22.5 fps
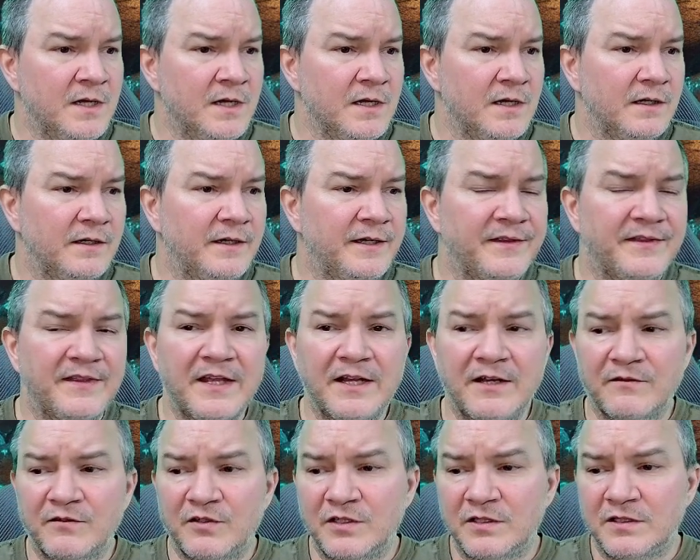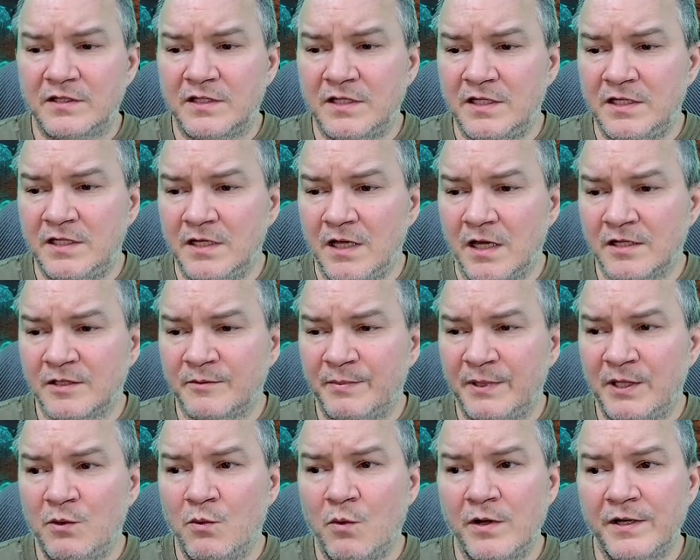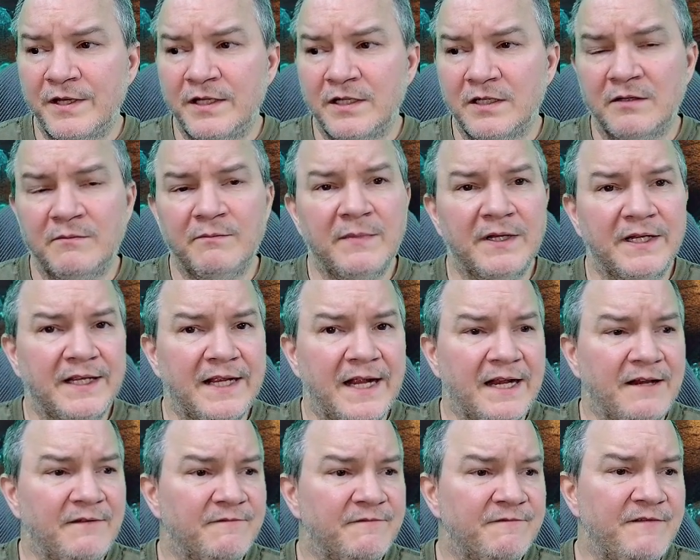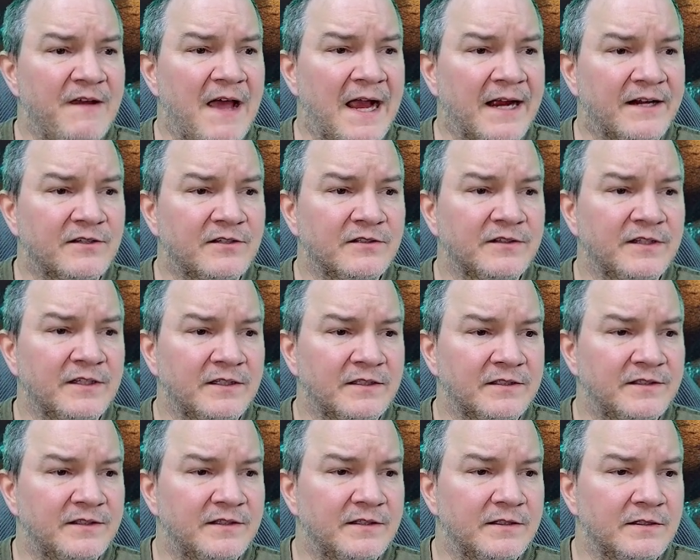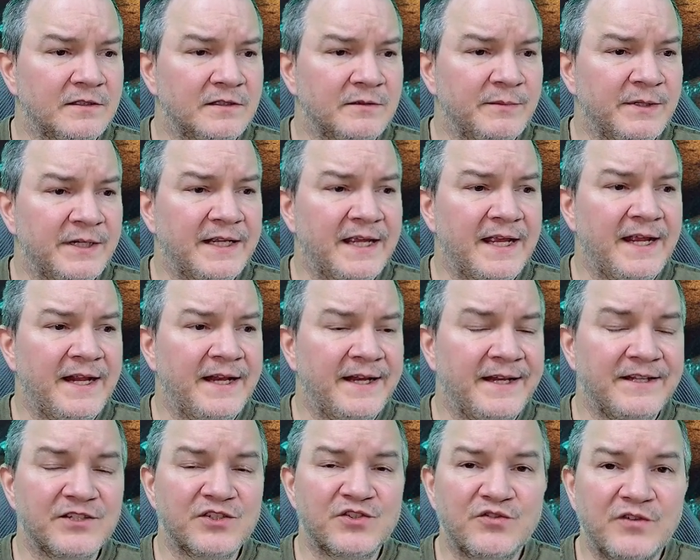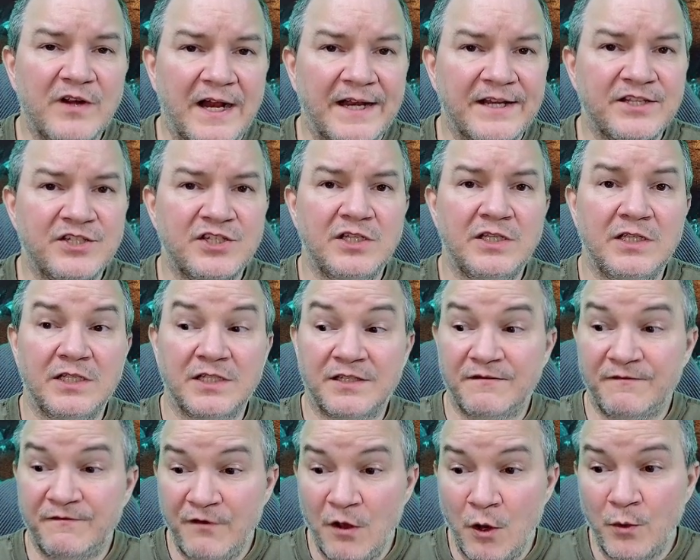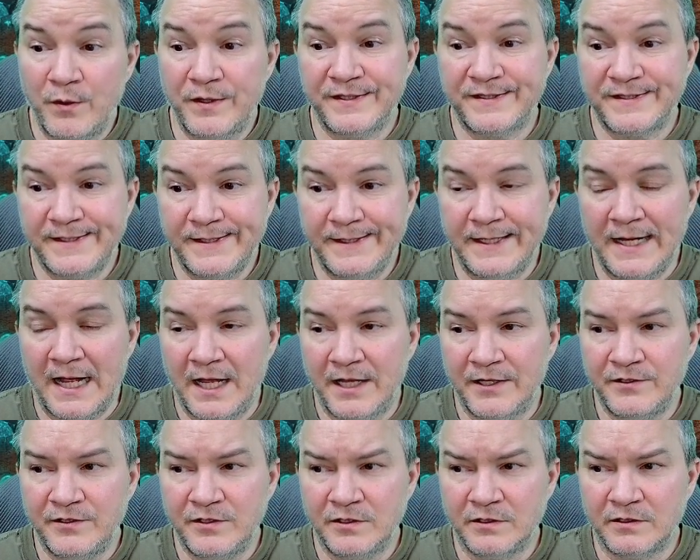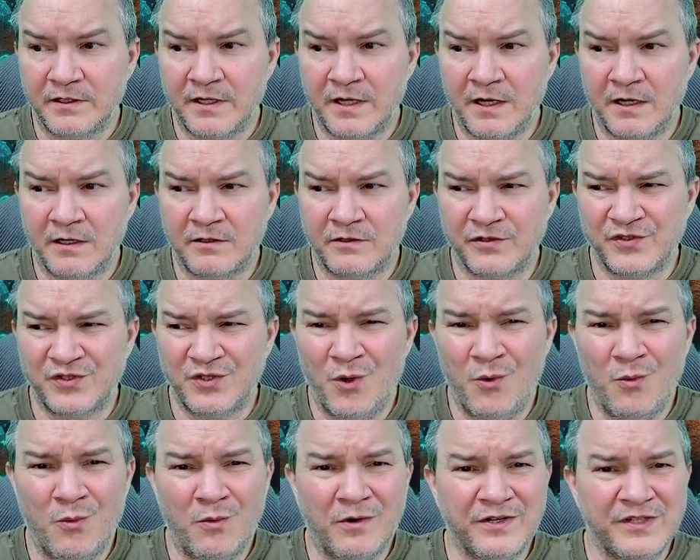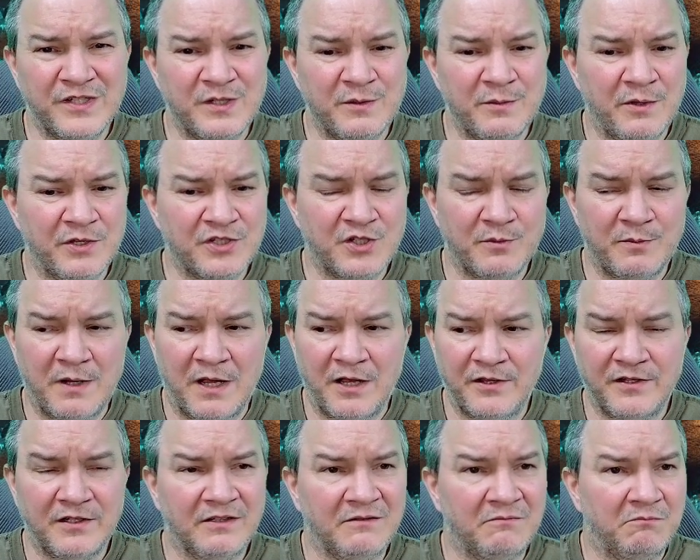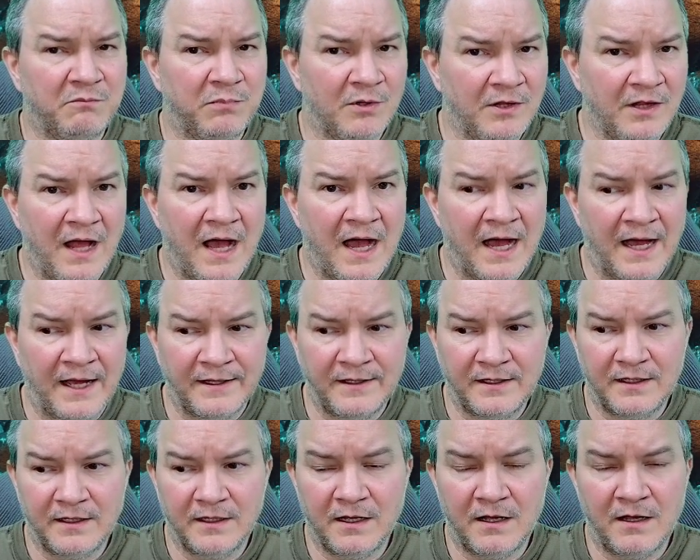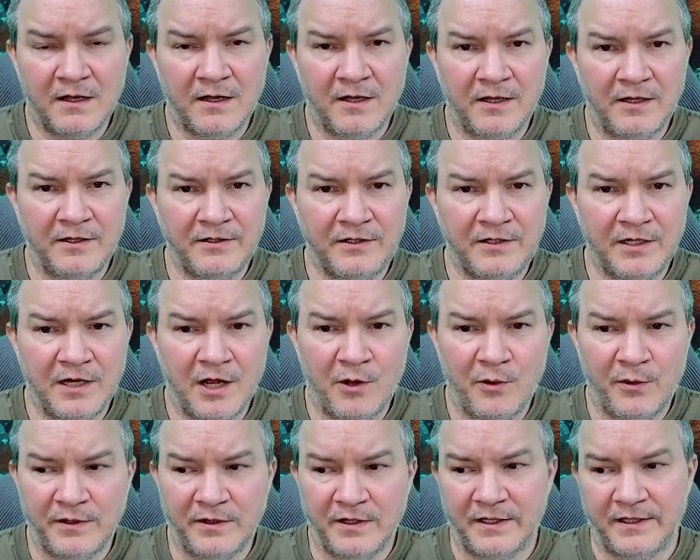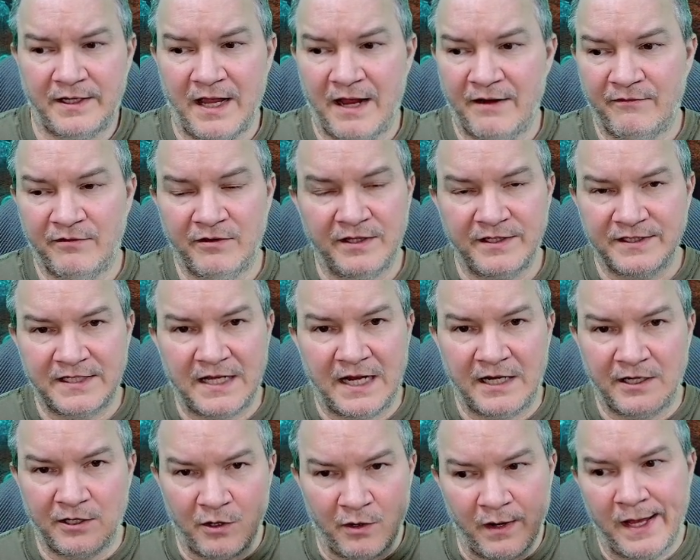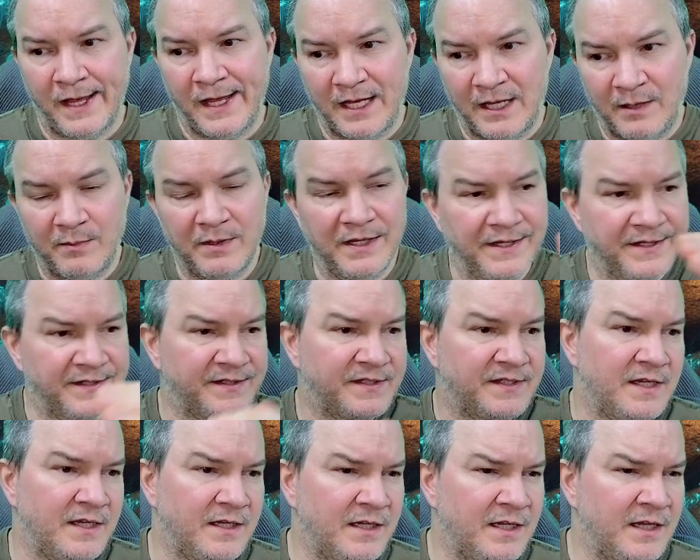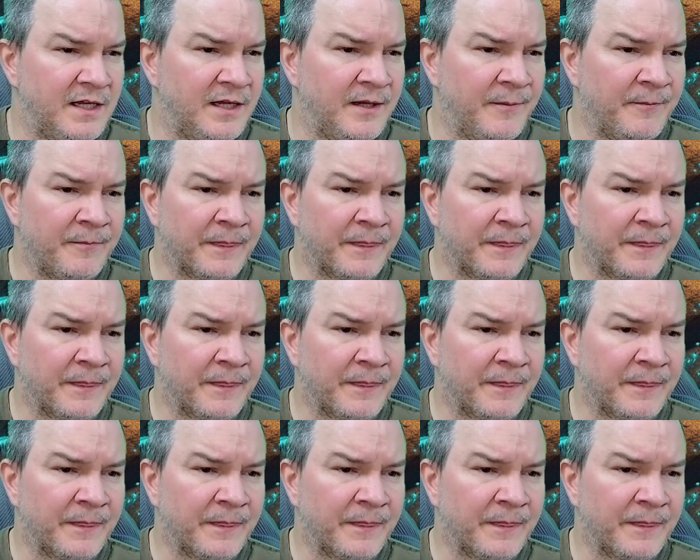All right, then the other big one here, mitigating factor there, or mitigating strategy, is focusing on your characters. Don't worry so much about your plot, and like everything's got to go A, B, C, D.